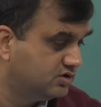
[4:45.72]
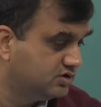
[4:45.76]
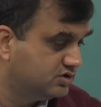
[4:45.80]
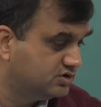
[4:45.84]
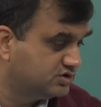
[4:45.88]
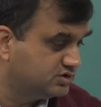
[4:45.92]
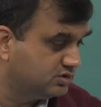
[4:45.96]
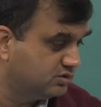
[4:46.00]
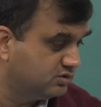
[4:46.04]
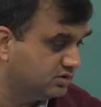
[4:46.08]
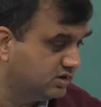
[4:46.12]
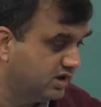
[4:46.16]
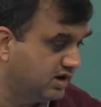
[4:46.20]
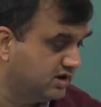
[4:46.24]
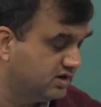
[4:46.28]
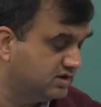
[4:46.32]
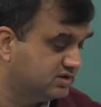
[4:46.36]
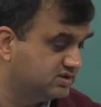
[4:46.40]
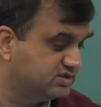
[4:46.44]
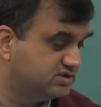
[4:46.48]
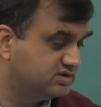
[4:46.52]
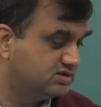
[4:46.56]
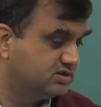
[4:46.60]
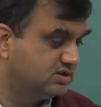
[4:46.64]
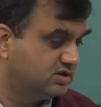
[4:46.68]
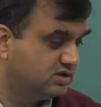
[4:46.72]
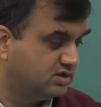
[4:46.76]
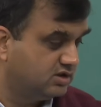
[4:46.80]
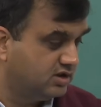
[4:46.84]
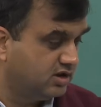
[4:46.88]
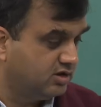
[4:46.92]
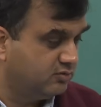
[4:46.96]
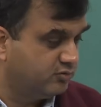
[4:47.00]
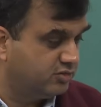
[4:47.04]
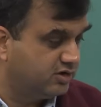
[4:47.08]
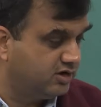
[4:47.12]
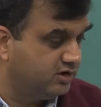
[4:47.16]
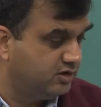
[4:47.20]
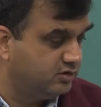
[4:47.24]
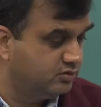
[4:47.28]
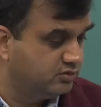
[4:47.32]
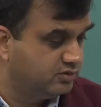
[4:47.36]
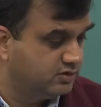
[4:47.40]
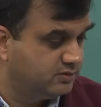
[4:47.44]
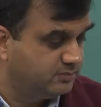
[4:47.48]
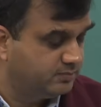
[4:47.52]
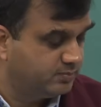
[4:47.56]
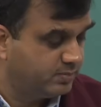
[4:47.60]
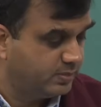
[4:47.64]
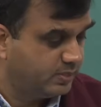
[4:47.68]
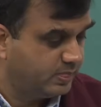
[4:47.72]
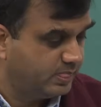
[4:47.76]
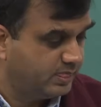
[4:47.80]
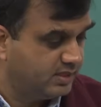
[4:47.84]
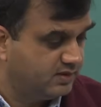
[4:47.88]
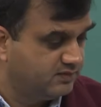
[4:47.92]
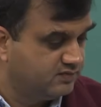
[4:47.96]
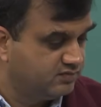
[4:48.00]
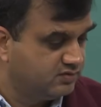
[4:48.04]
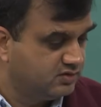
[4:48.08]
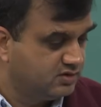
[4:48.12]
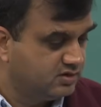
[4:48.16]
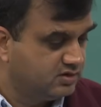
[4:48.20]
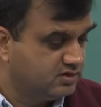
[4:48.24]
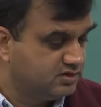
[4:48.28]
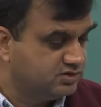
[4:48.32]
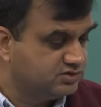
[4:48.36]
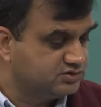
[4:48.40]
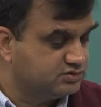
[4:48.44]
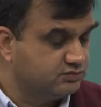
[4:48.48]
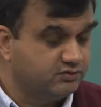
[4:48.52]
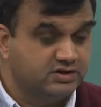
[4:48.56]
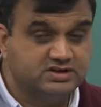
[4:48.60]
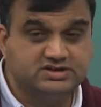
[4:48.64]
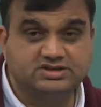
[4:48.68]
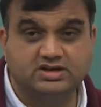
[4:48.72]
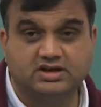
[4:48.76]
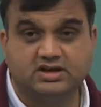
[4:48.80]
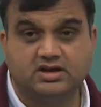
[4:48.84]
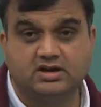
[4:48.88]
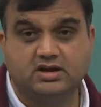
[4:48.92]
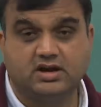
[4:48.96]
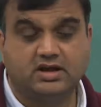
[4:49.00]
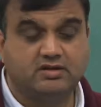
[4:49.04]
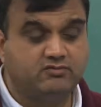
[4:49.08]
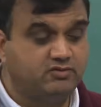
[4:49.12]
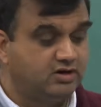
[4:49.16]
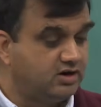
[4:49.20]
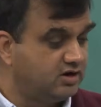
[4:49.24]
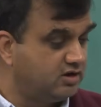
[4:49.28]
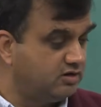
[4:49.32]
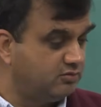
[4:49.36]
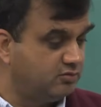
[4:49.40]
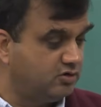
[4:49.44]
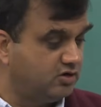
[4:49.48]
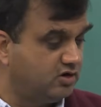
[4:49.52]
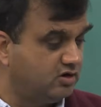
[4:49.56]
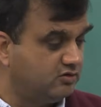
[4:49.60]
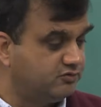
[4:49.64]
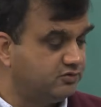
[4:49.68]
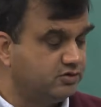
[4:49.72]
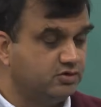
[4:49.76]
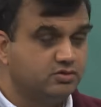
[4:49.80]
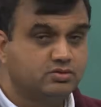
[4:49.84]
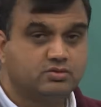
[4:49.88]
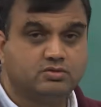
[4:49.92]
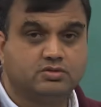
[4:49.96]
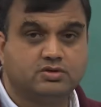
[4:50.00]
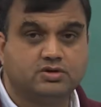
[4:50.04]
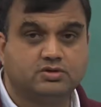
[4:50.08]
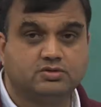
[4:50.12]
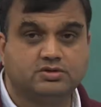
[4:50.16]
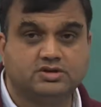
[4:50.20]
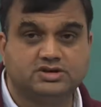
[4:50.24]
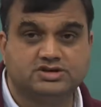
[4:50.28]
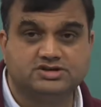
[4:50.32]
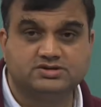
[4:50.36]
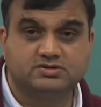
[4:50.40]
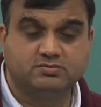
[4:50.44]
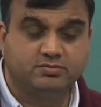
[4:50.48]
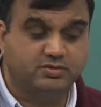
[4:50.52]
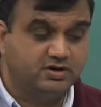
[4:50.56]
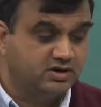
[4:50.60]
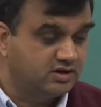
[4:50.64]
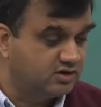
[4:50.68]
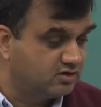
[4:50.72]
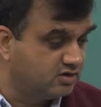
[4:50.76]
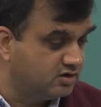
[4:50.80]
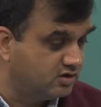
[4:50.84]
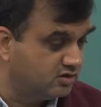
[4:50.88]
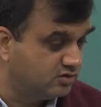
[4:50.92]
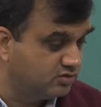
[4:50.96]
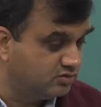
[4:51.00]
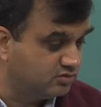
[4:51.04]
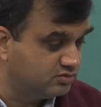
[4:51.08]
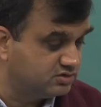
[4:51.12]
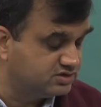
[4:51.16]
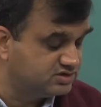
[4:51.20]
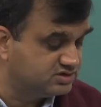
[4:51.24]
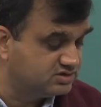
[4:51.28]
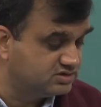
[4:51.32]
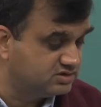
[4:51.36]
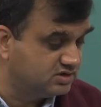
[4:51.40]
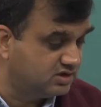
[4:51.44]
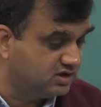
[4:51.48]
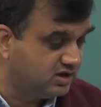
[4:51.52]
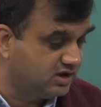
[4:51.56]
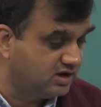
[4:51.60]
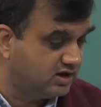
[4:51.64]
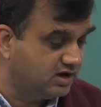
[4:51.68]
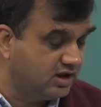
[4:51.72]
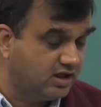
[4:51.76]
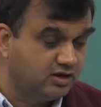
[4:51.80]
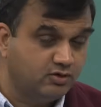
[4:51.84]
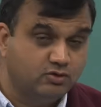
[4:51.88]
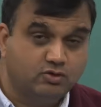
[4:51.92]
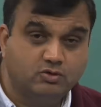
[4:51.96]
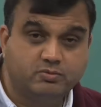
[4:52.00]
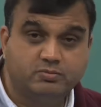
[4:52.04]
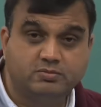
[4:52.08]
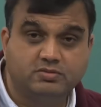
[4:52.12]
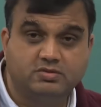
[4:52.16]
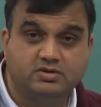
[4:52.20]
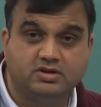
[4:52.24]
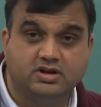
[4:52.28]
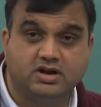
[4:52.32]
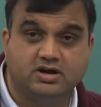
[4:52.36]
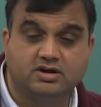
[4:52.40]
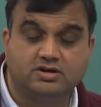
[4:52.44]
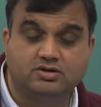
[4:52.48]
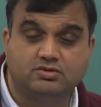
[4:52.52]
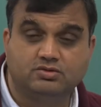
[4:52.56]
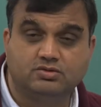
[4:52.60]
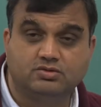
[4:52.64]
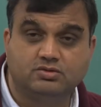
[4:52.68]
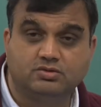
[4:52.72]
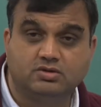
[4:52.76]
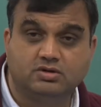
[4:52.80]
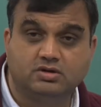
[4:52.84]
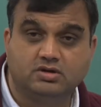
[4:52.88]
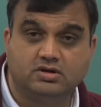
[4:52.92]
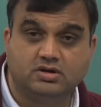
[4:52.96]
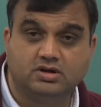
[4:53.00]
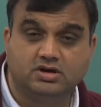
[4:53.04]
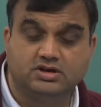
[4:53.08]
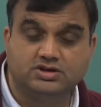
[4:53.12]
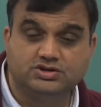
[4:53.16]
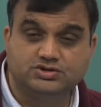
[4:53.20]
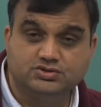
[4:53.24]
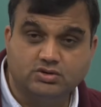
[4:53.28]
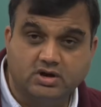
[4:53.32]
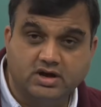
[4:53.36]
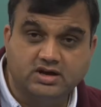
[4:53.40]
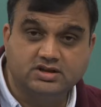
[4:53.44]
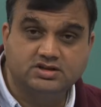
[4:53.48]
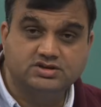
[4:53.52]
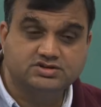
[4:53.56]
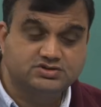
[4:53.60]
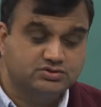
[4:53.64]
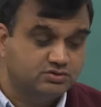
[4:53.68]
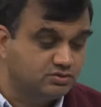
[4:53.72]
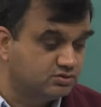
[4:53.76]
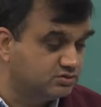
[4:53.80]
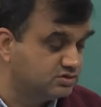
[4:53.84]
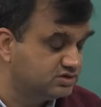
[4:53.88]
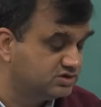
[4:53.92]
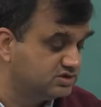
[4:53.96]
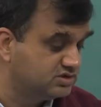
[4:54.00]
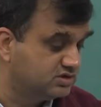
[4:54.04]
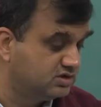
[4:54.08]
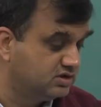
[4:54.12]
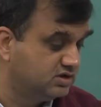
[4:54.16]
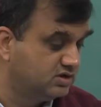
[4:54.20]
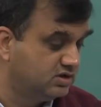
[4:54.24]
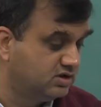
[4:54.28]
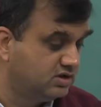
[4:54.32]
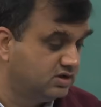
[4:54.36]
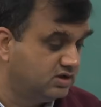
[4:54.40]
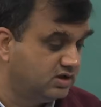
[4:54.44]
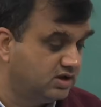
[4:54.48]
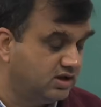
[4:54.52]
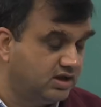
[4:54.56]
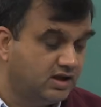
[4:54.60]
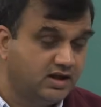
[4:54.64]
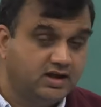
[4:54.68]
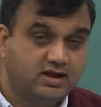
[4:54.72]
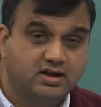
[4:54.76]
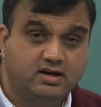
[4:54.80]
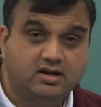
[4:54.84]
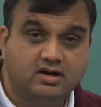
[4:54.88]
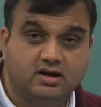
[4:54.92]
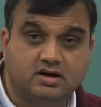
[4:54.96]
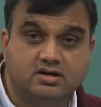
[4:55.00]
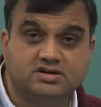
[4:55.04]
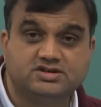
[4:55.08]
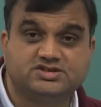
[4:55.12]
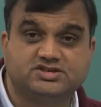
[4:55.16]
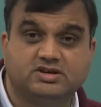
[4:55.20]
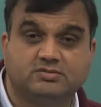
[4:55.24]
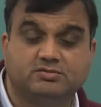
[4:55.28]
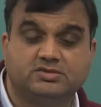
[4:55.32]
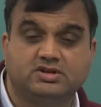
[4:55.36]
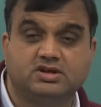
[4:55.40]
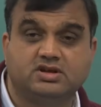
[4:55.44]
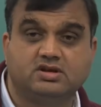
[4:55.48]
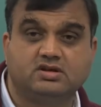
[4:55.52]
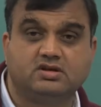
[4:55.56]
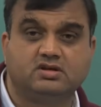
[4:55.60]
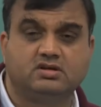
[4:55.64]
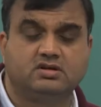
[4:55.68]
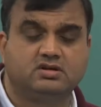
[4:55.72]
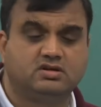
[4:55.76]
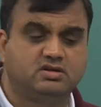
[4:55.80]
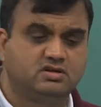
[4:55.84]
So that is the prelude. So once again I welcome all of you to this particular course, and I hope that you enjoy this course and learn something